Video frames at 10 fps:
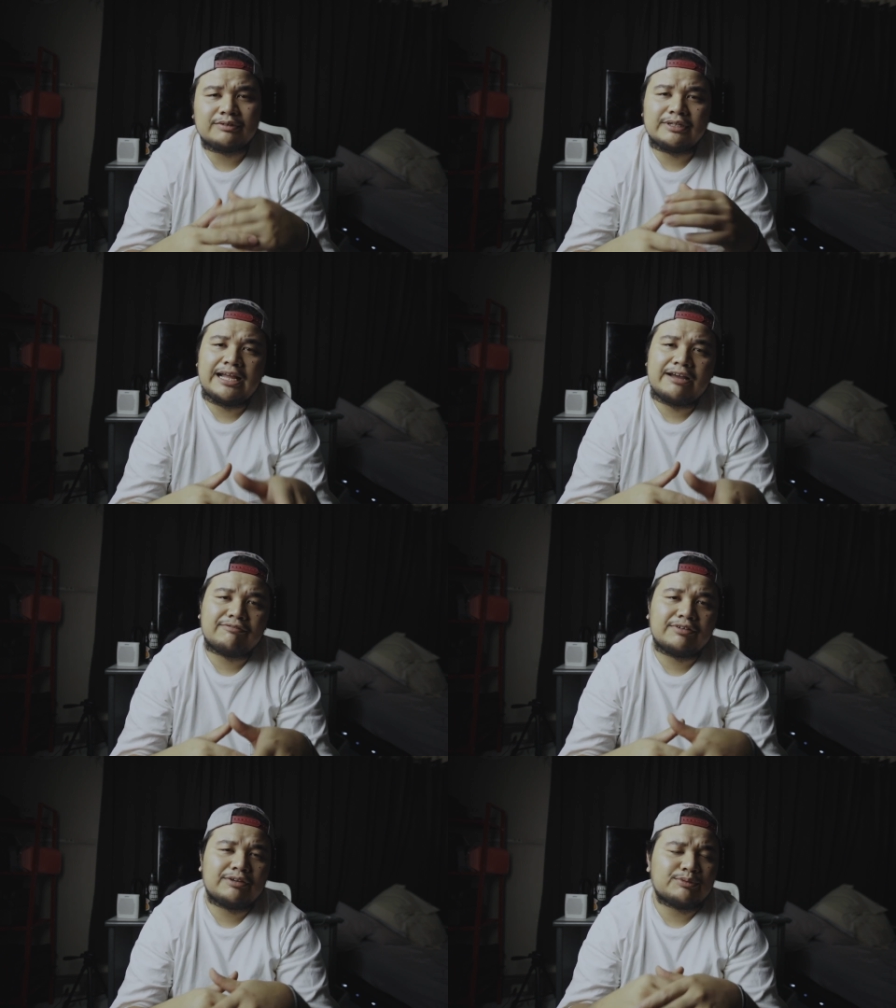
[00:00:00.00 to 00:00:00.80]
we were
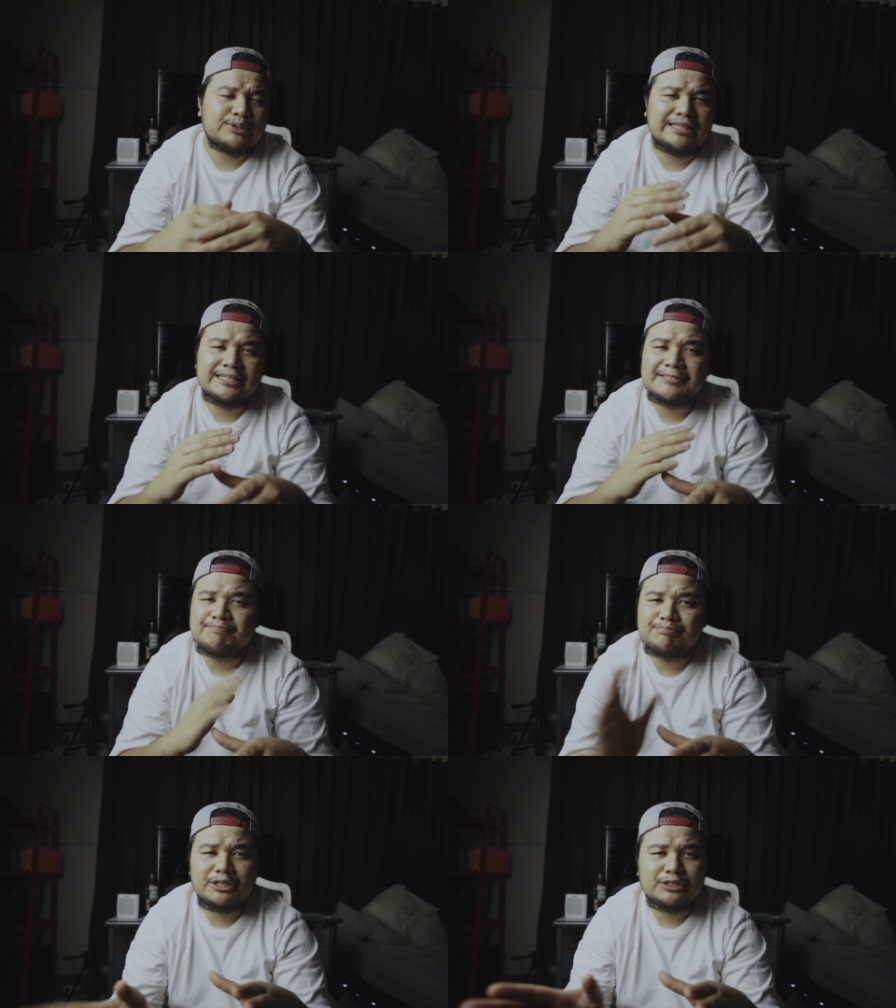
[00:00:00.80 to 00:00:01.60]
laughing, we were
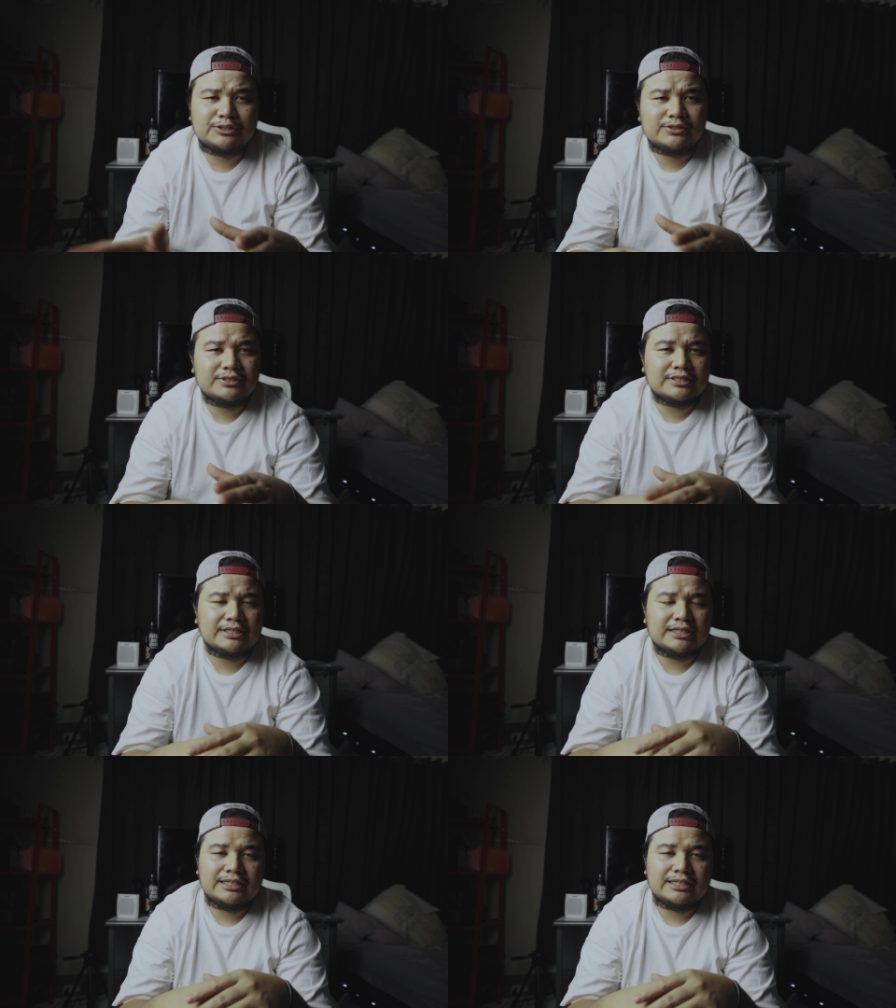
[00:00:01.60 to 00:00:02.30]
taking pictures.